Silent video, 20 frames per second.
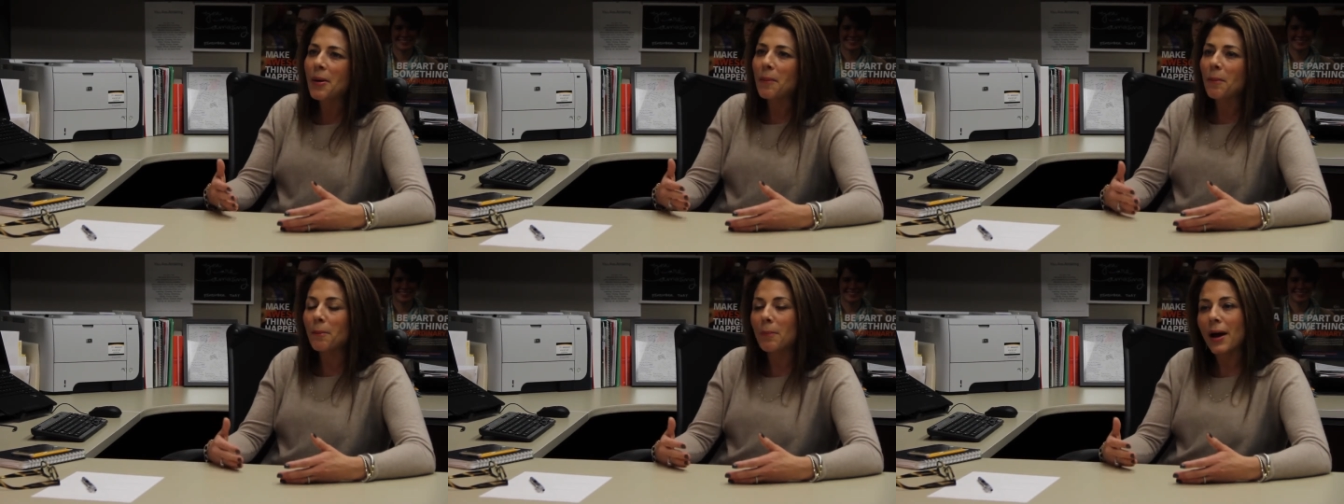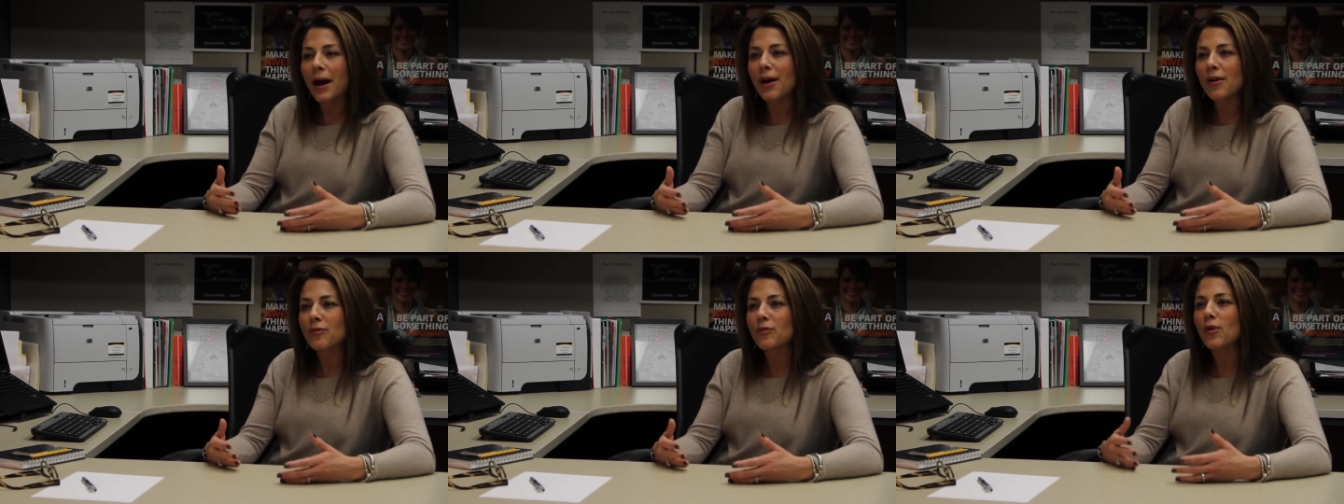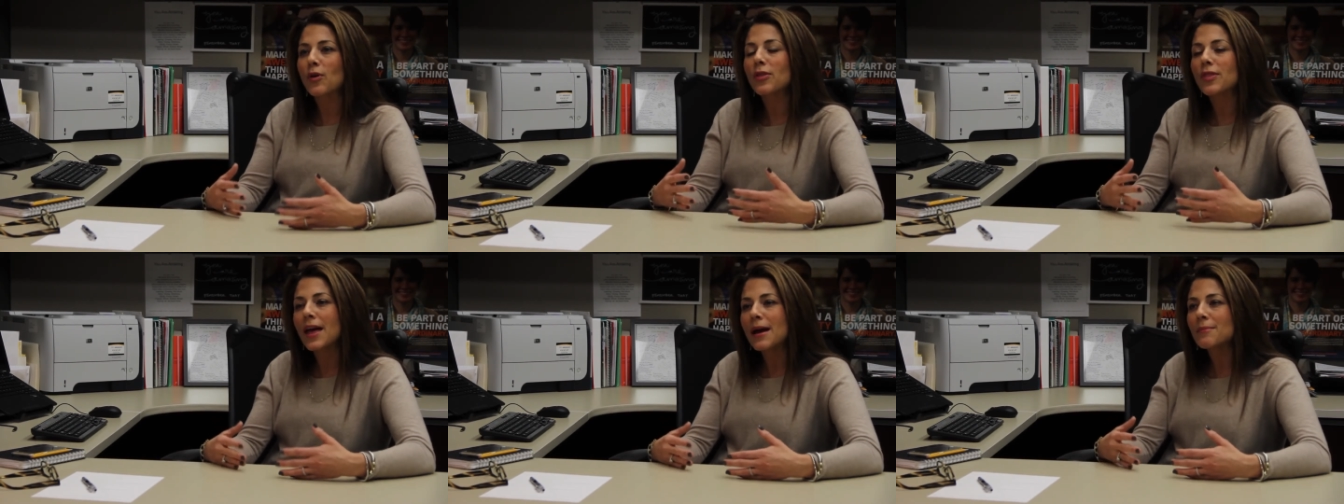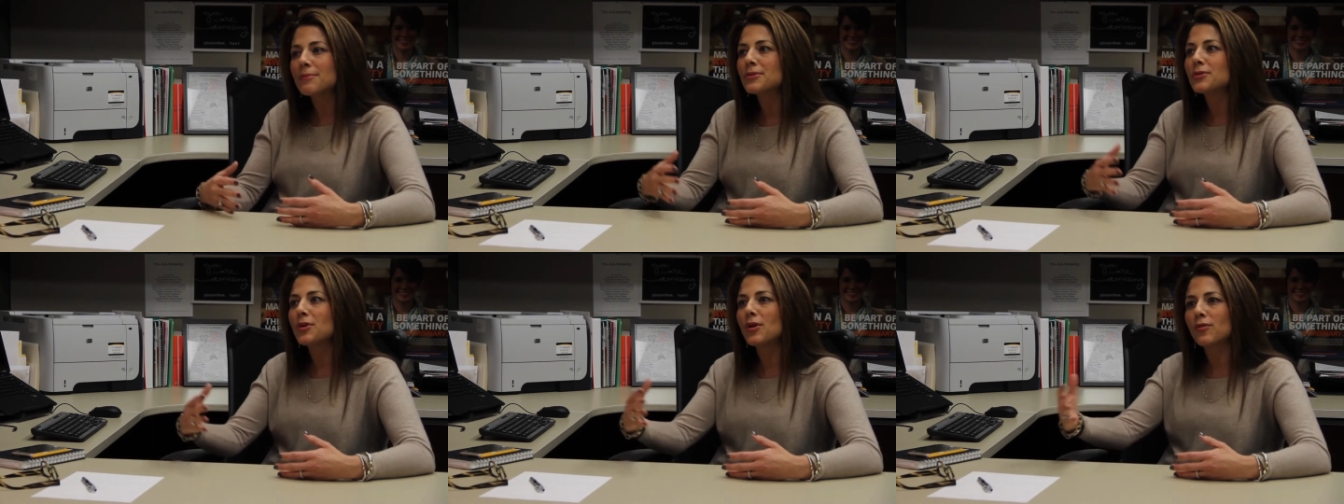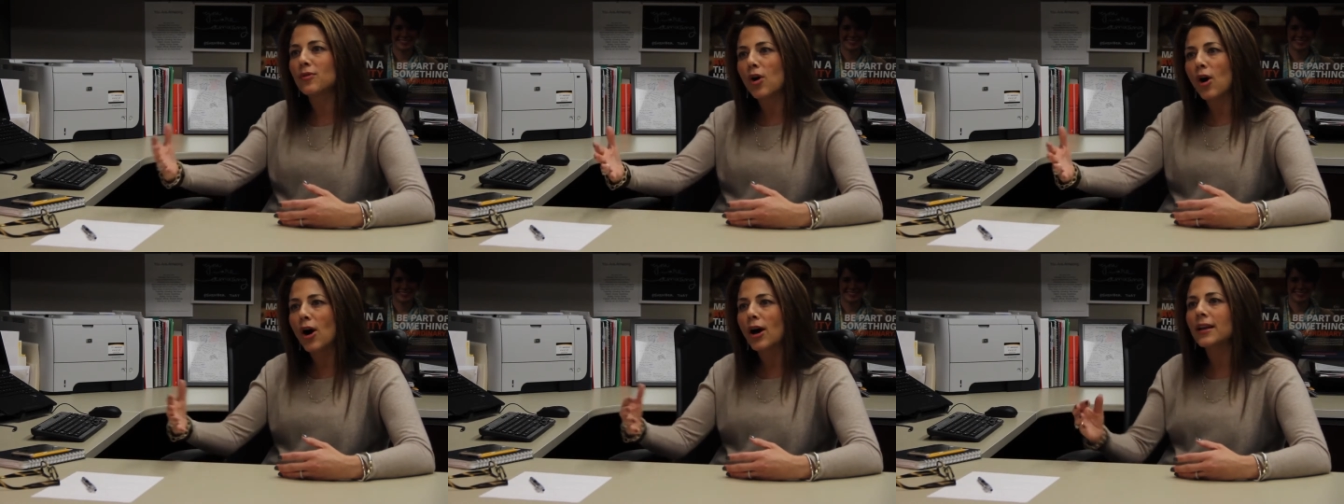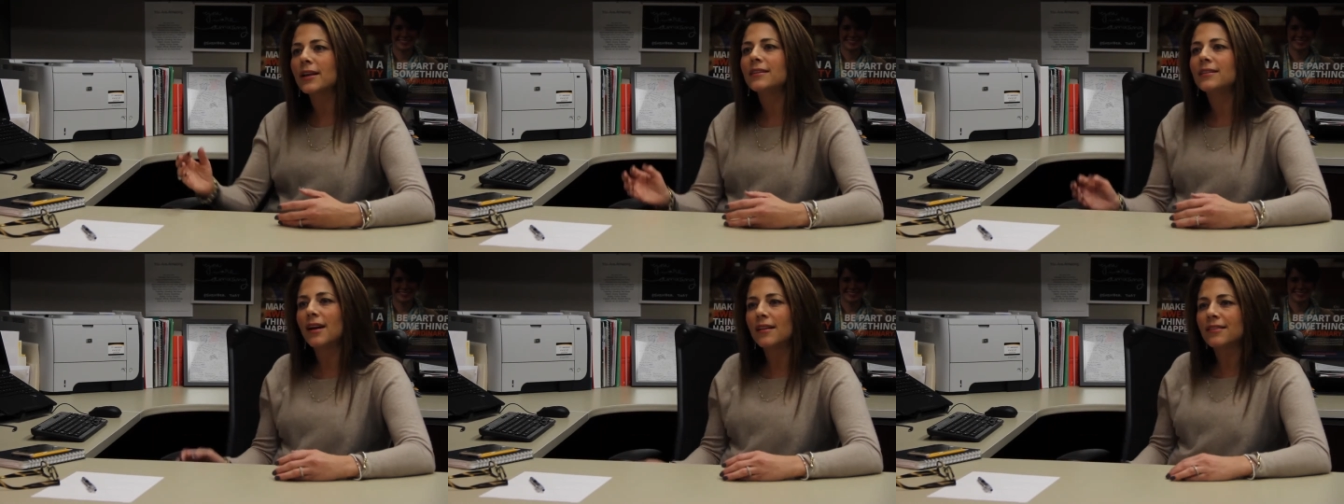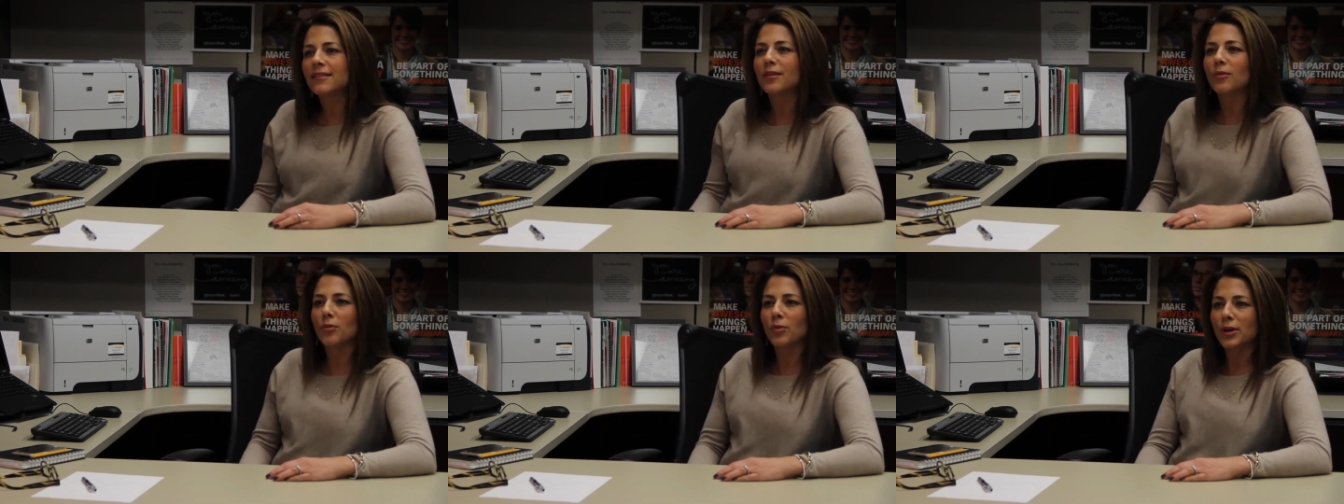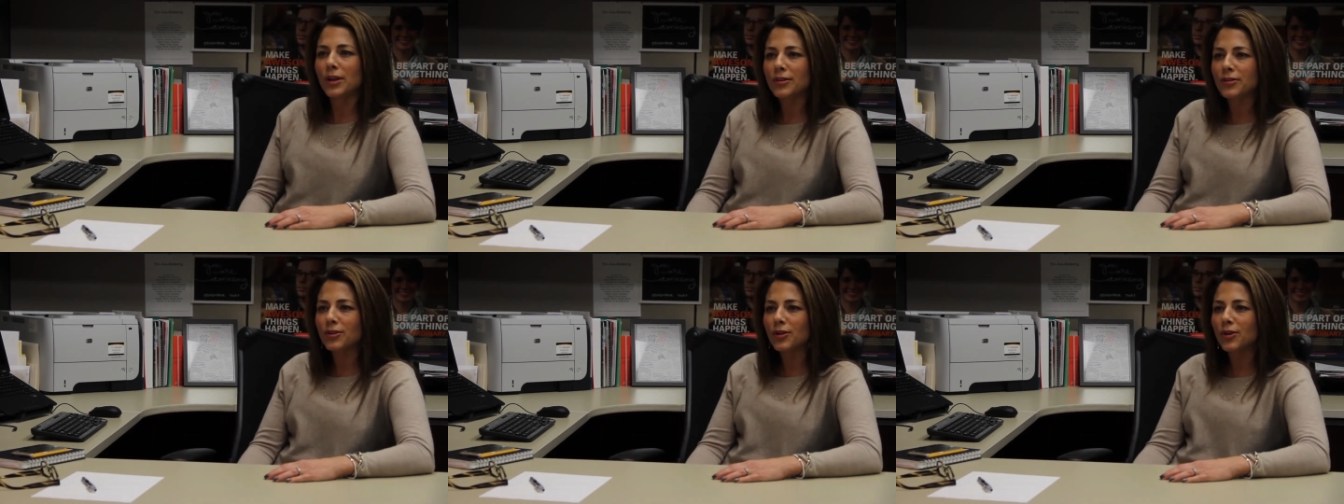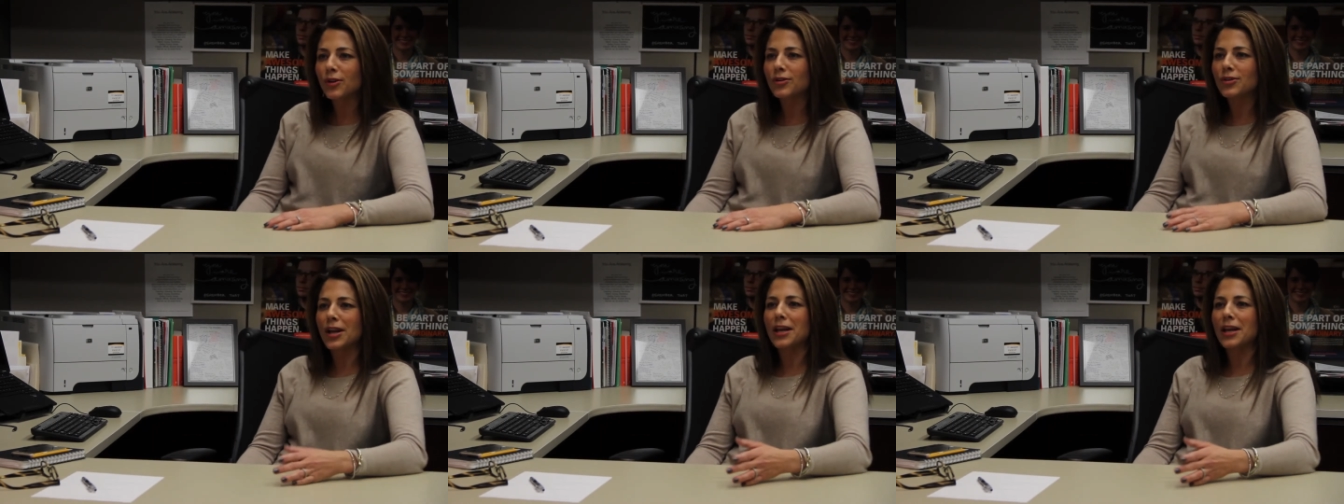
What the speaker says: But for them to have gone and done some research